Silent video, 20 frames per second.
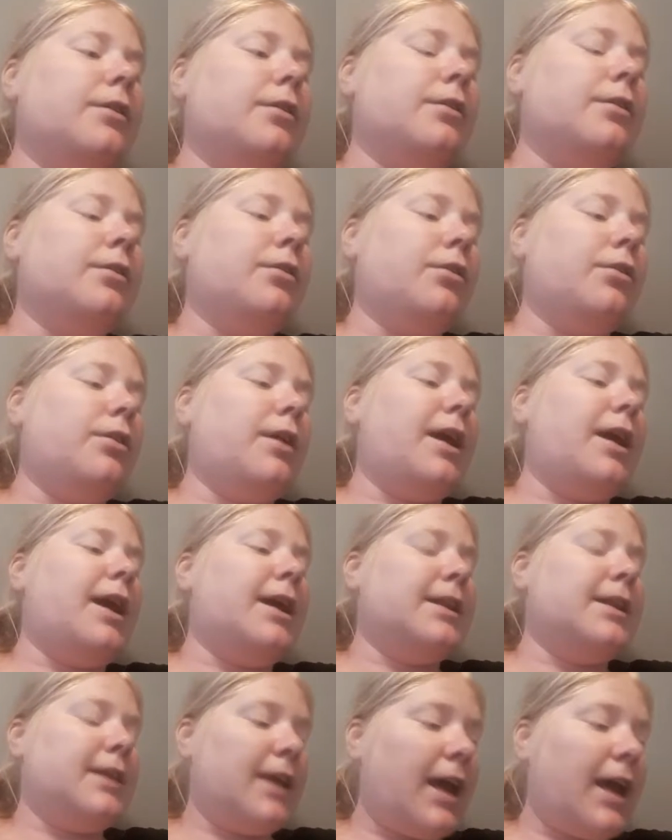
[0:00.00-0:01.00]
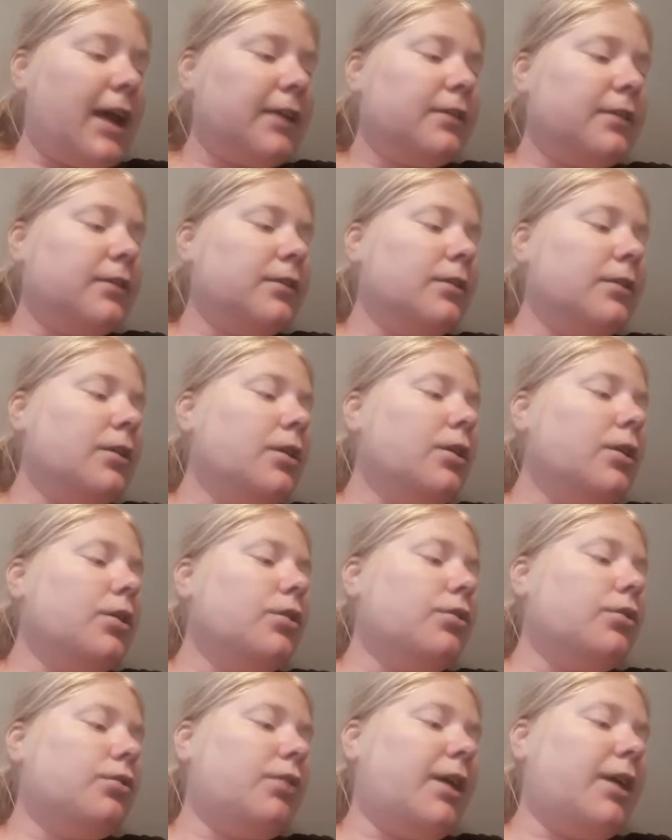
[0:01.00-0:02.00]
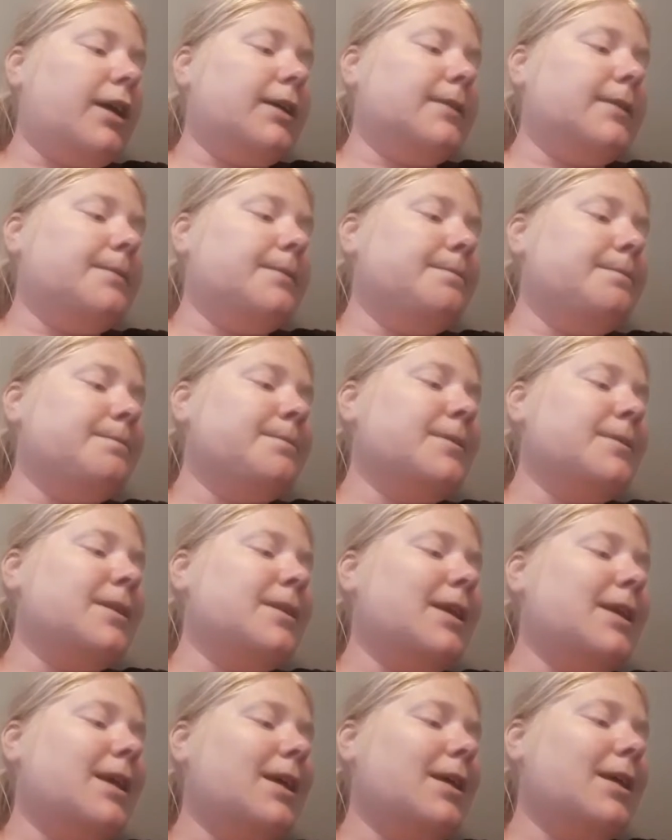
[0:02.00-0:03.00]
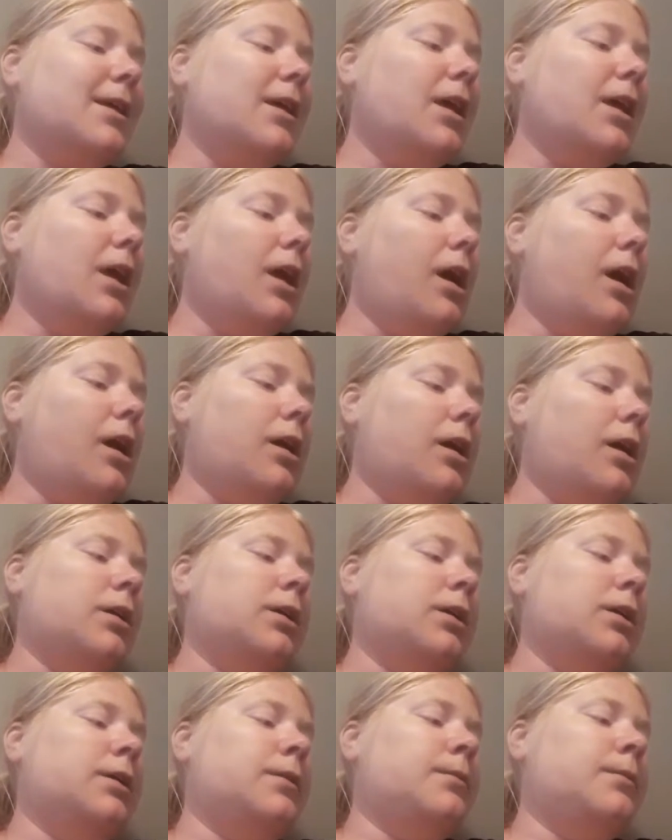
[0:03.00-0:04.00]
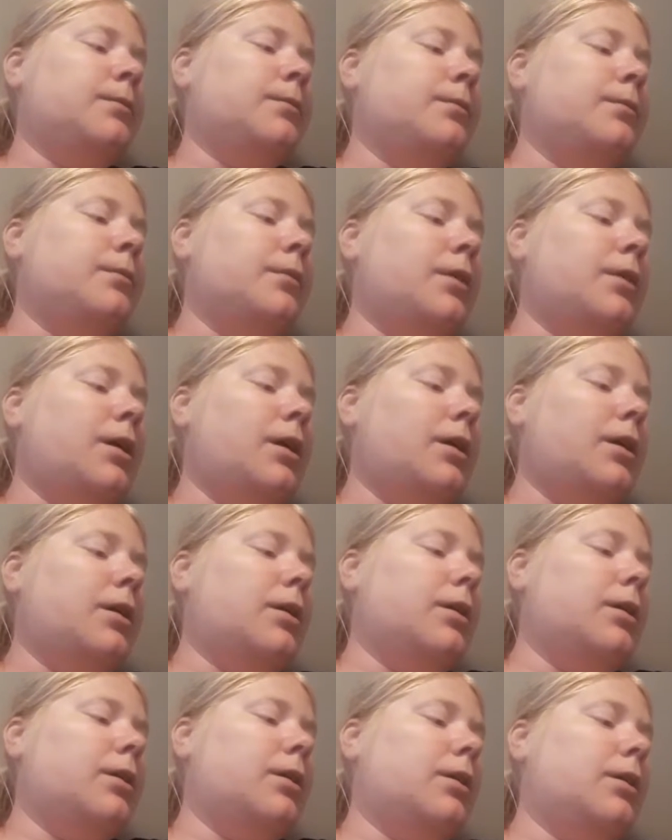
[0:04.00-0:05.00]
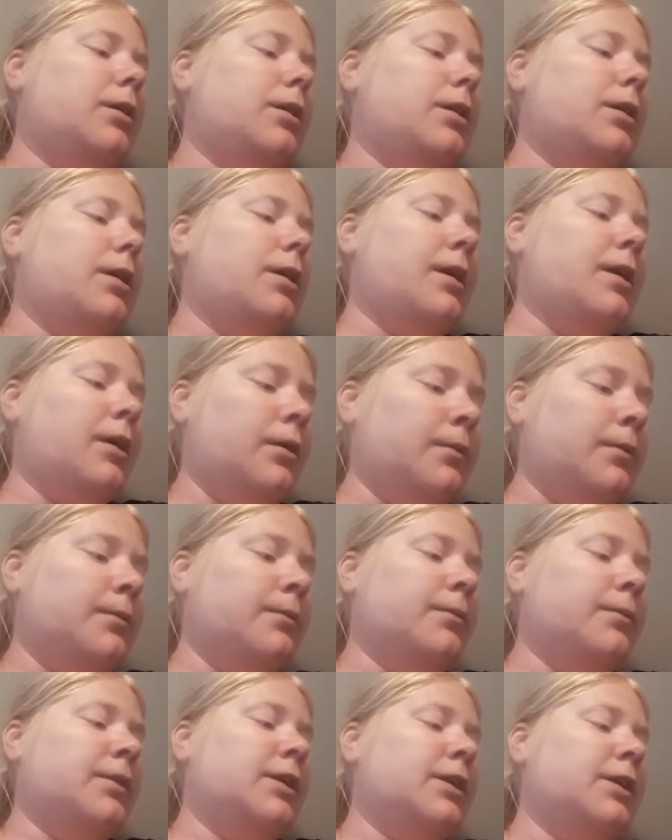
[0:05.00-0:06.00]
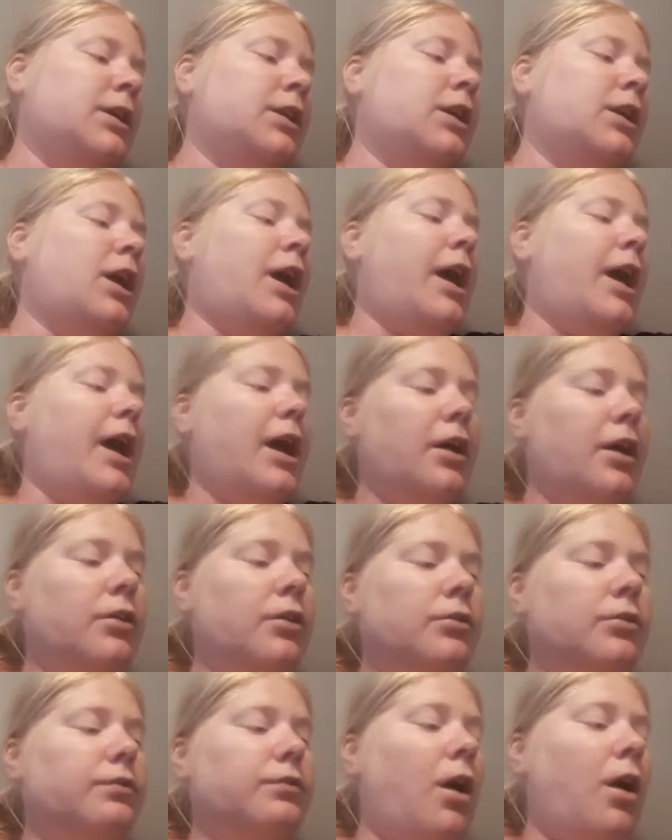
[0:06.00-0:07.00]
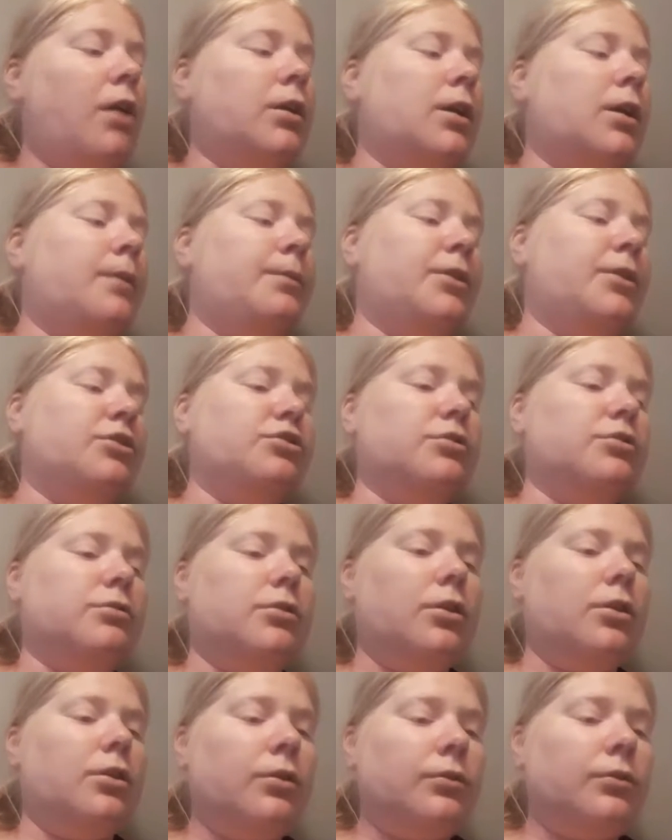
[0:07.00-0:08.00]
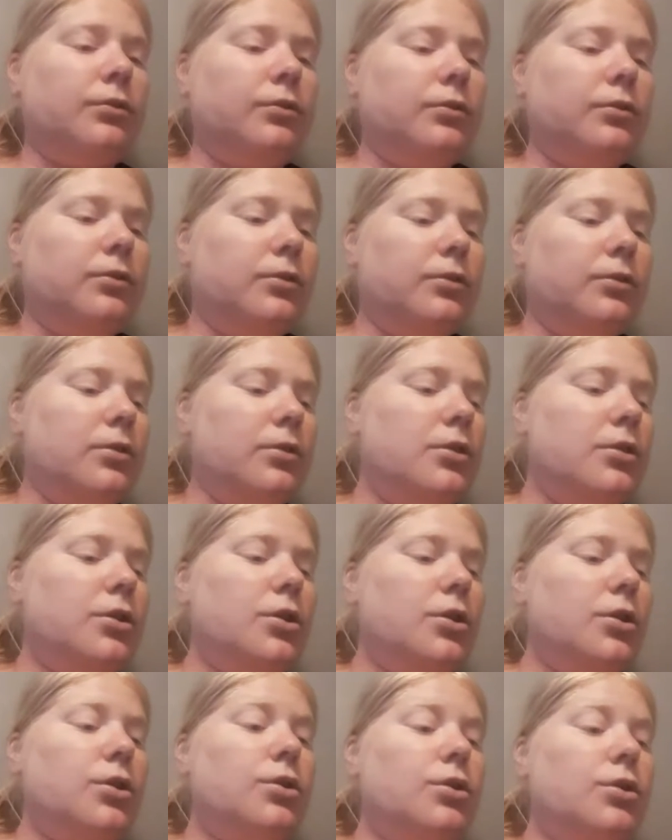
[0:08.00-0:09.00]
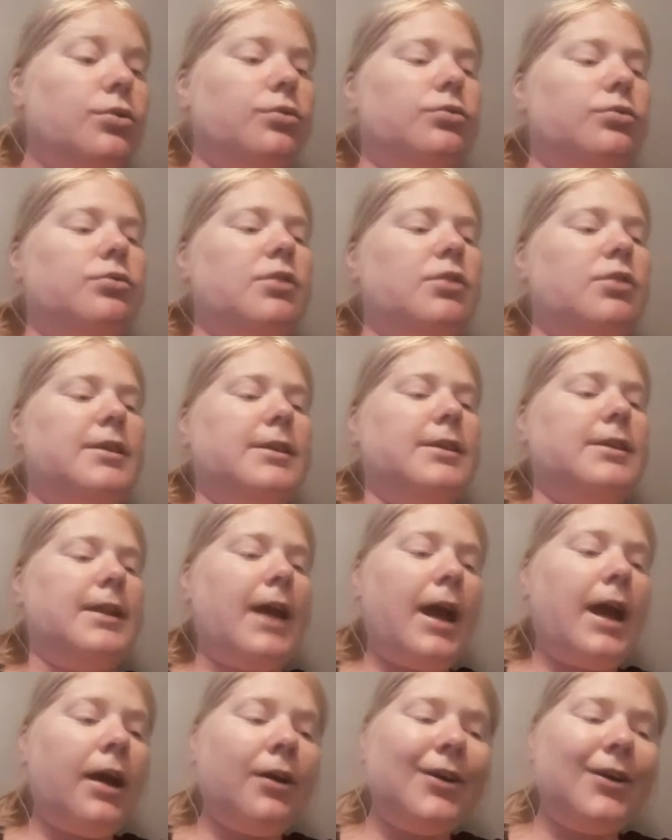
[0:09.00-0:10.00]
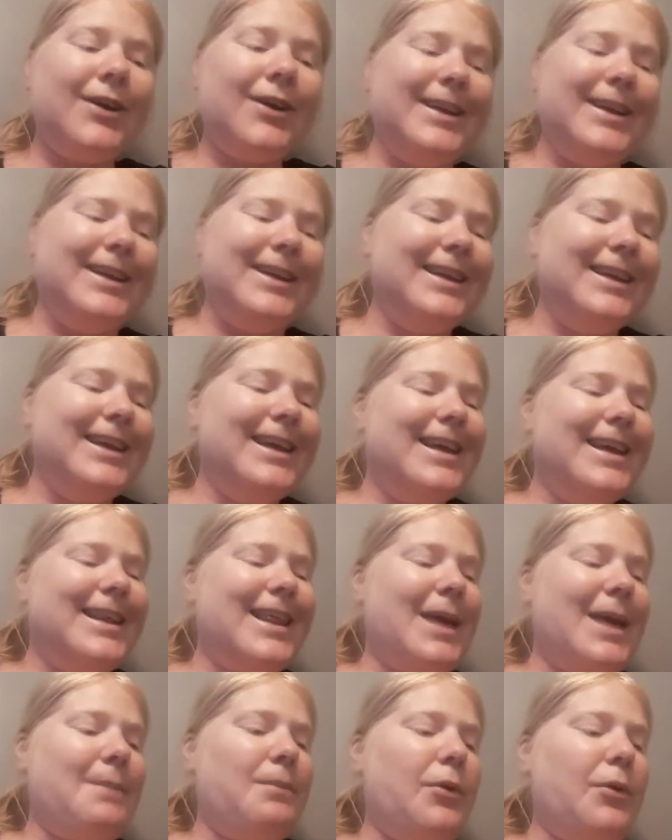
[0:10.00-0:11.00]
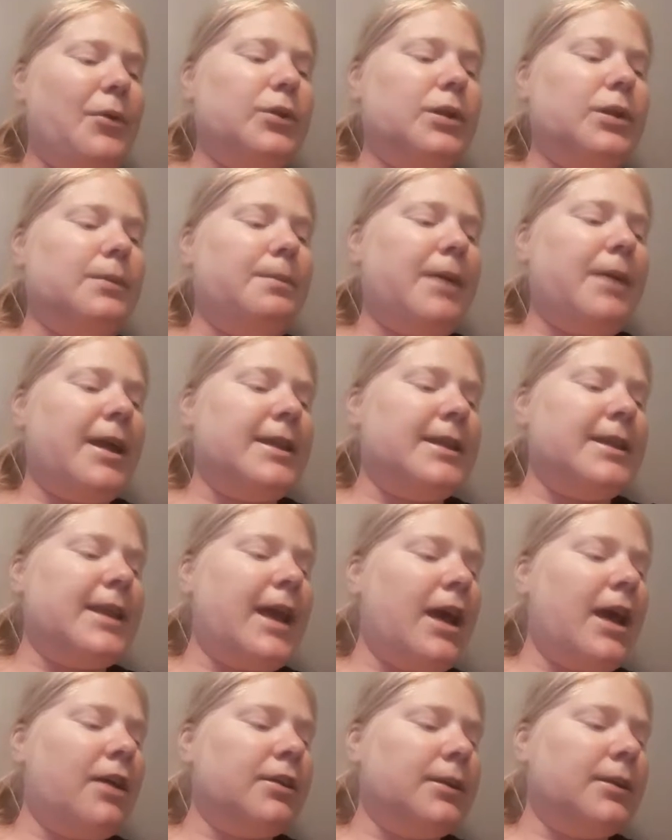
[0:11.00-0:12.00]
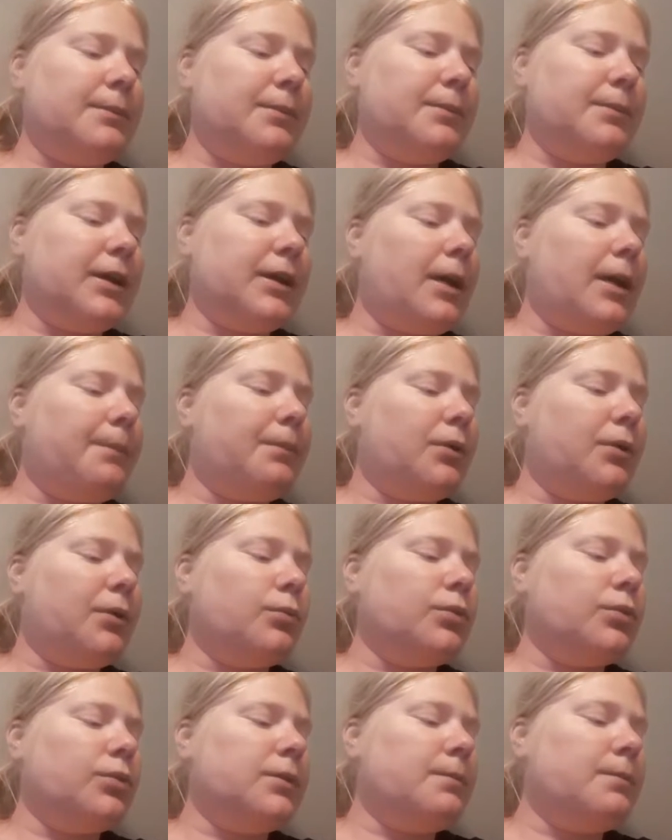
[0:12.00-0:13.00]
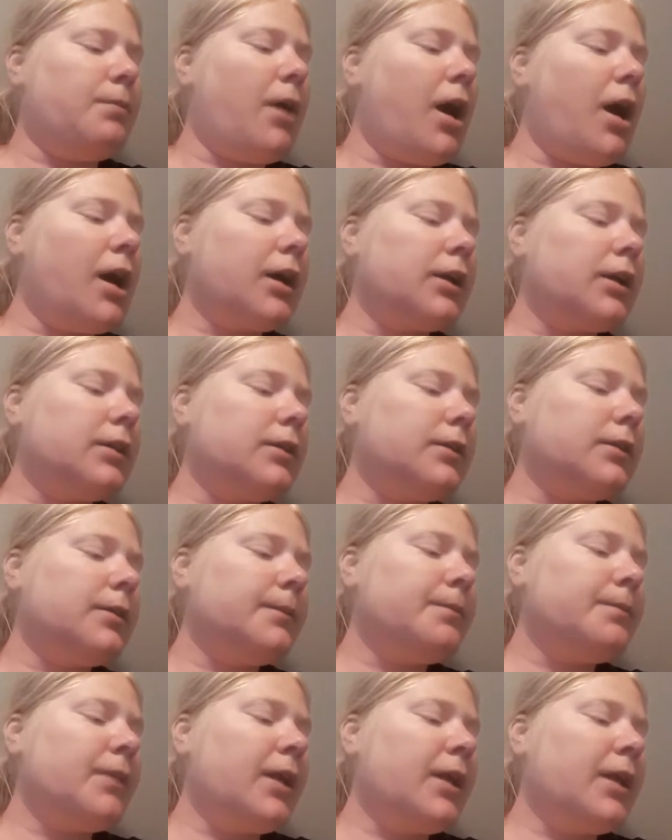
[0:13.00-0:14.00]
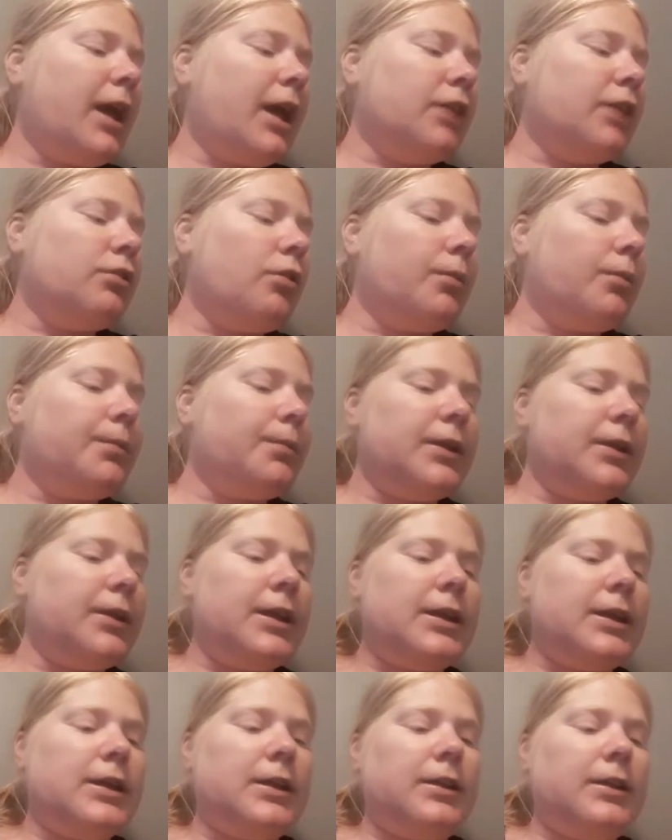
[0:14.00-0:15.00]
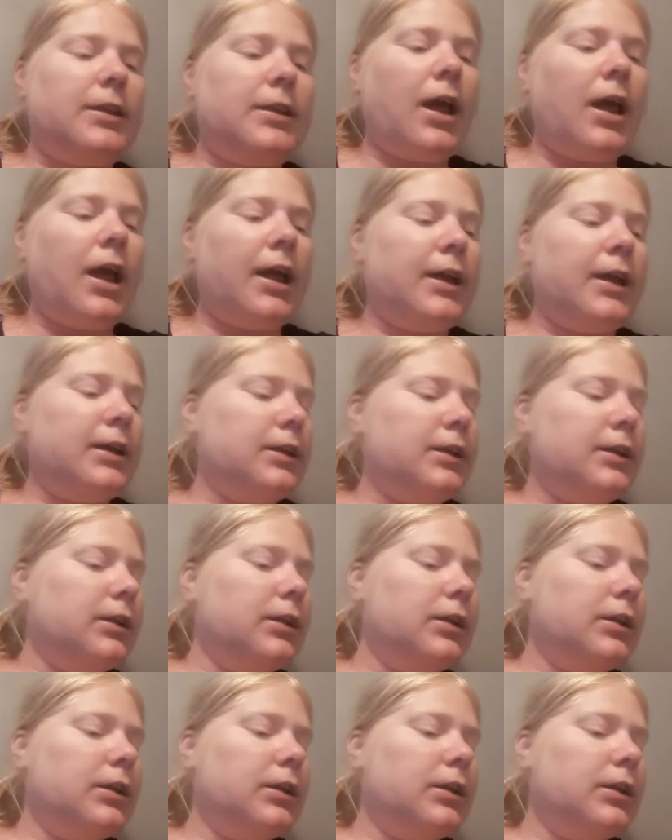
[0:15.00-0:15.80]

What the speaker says: their head yes. Great. I am in a house following a bunch of ghosts. Who's crazy now? They both bend down and pick up a wooden box and open it inside.